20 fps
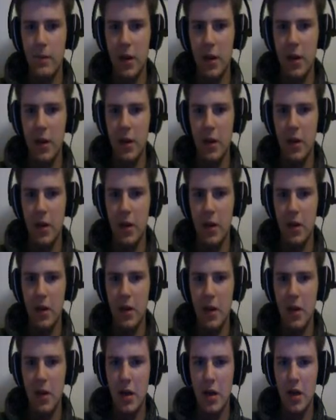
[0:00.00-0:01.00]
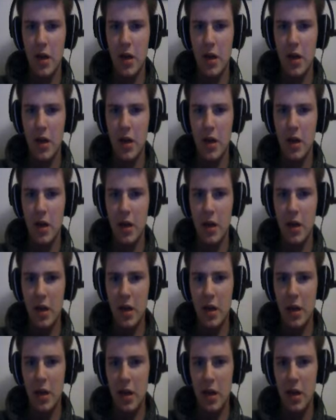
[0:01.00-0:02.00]
Eh. Eh.
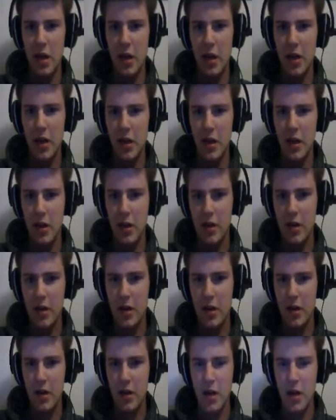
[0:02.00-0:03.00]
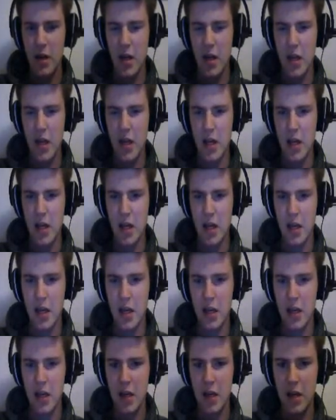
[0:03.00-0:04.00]
Eh. Eh.
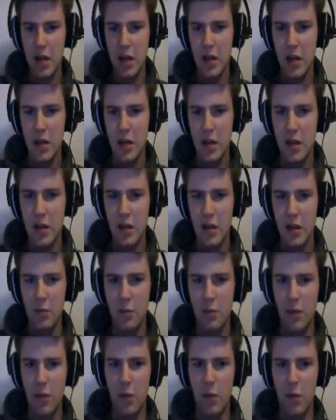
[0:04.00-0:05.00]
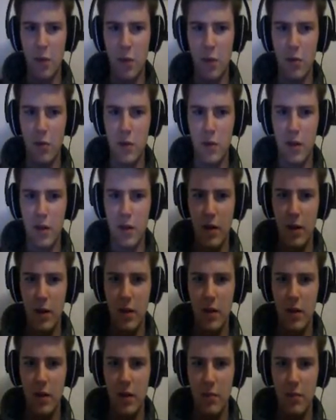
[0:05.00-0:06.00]
Mi no
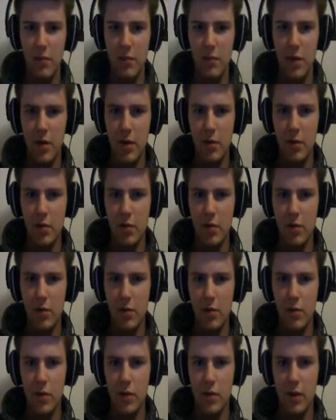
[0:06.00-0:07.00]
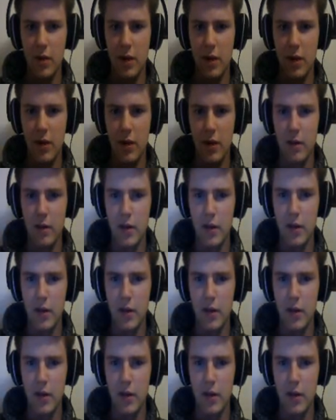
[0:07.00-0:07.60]
gusta. Me no gusta.